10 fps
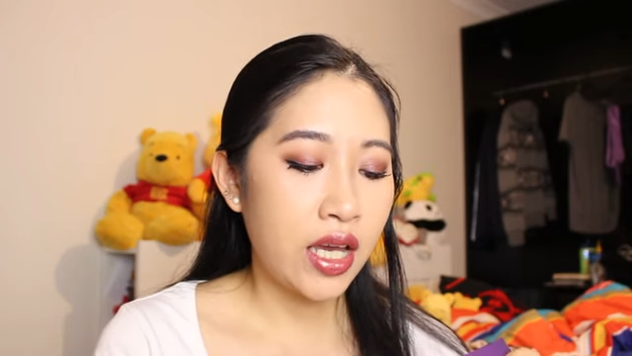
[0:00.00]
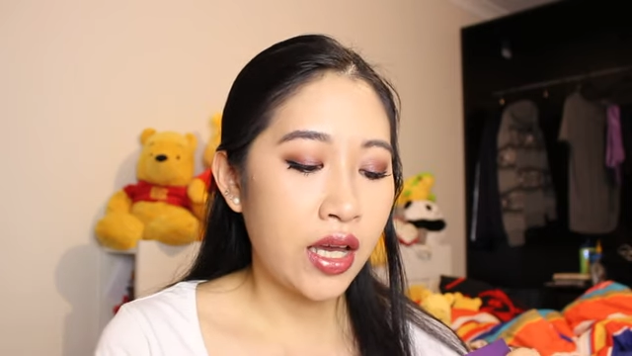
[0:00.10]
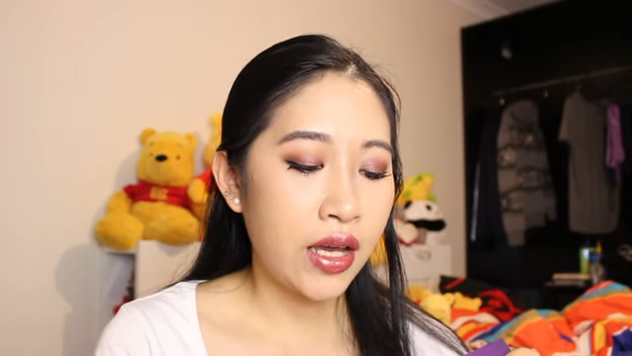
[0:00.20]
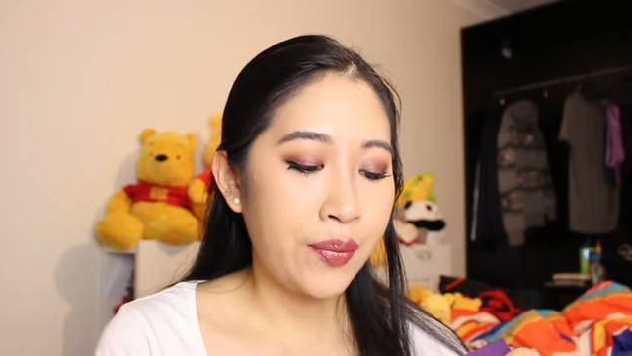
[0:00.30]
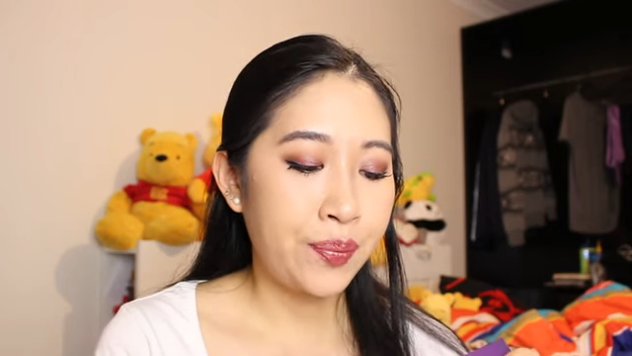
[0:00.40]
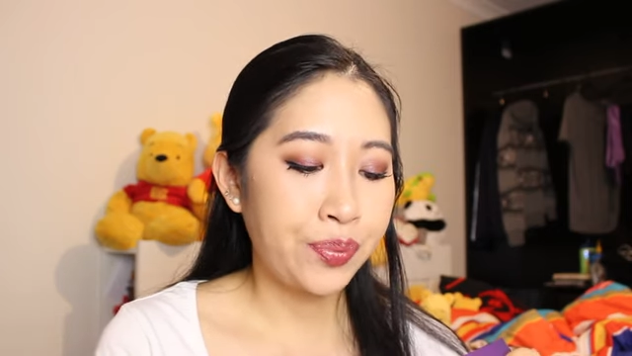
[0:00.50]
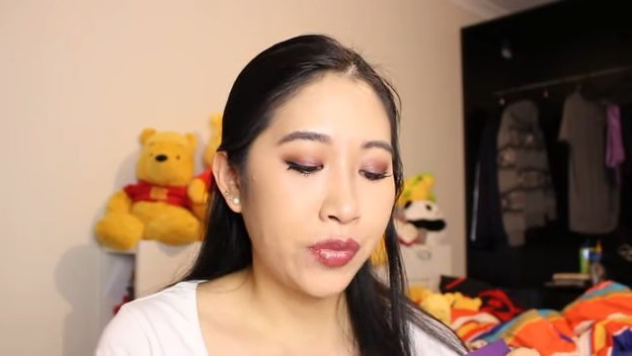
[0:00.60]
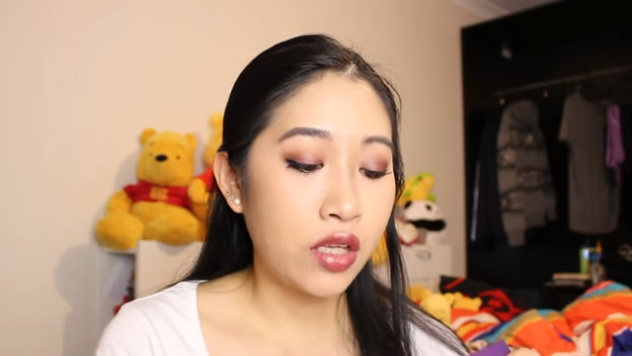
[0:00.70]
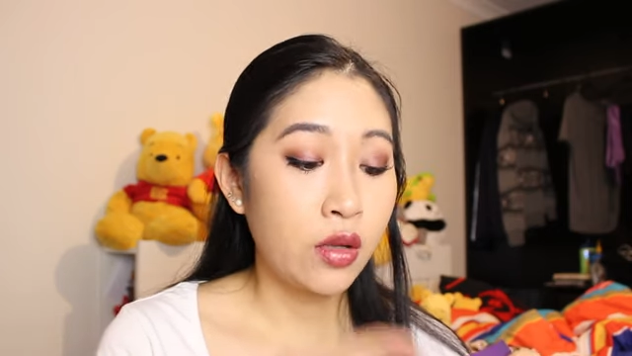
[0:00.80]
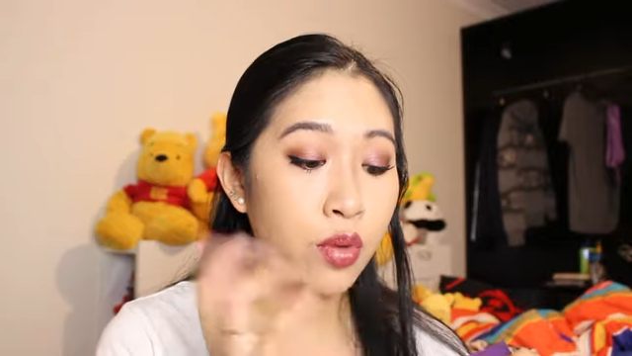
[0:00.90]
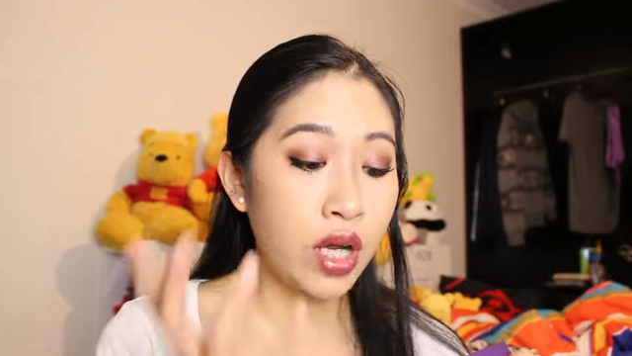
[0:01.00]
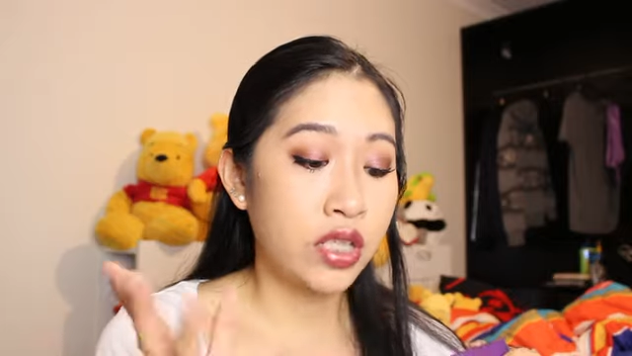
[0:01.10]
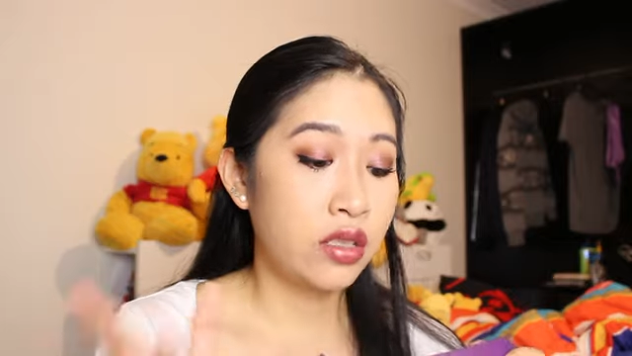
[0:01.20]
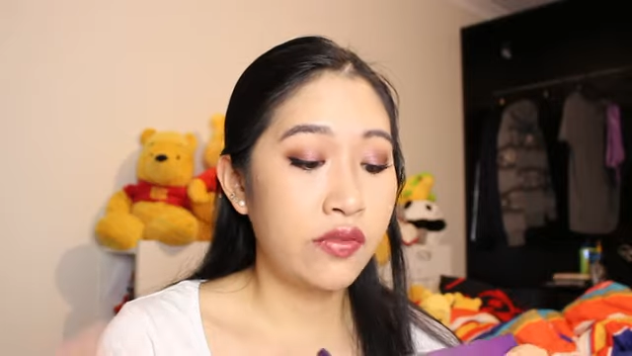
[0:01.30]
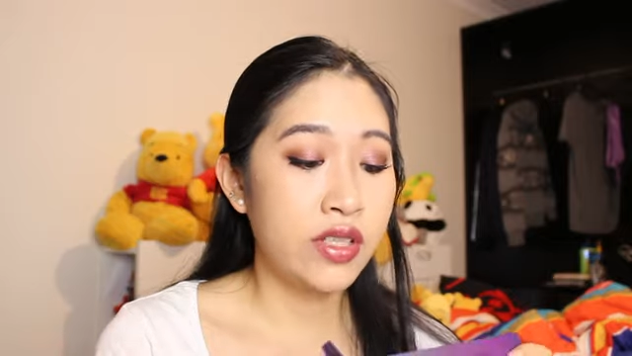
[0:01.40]
The
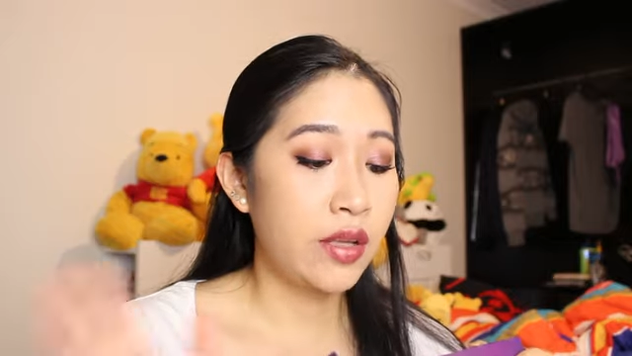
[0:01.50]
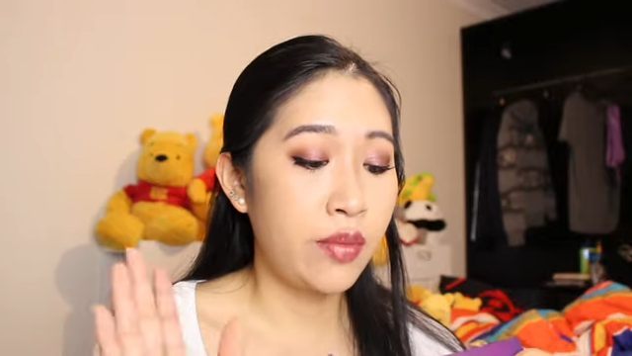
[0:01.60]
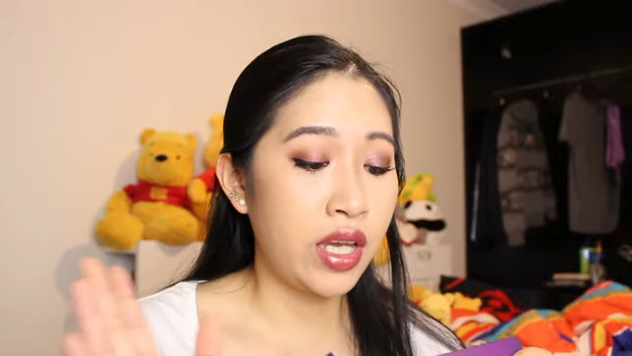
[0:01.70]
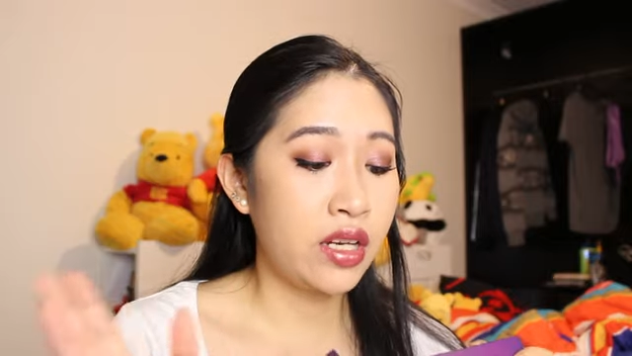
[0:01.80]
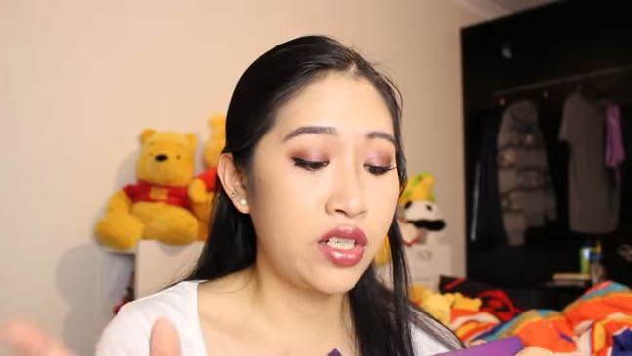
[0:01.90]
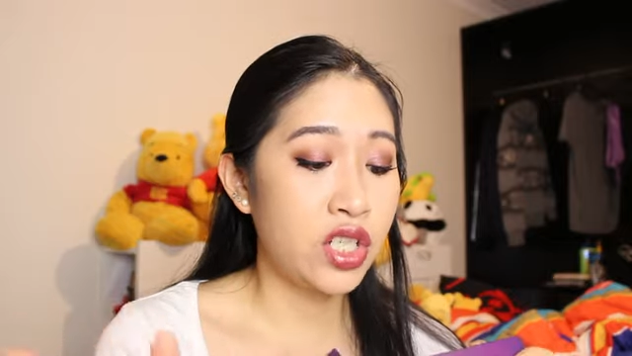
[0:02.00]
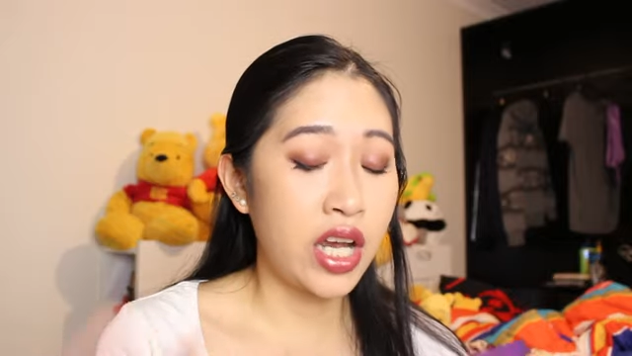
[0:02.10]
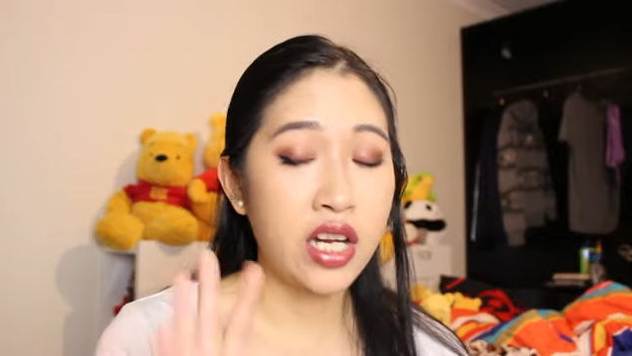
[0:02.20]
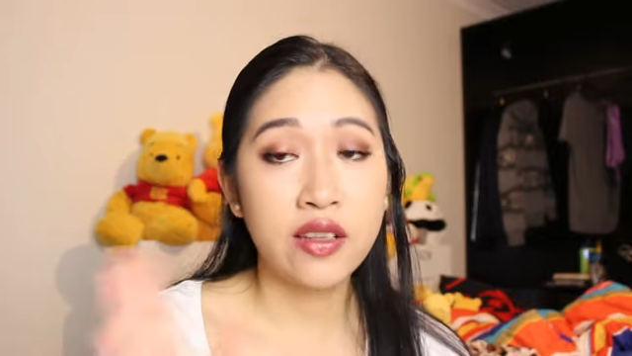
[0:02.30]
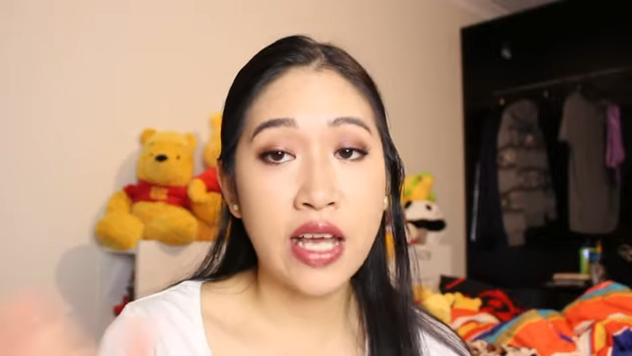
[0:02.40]
brush obviously made in China.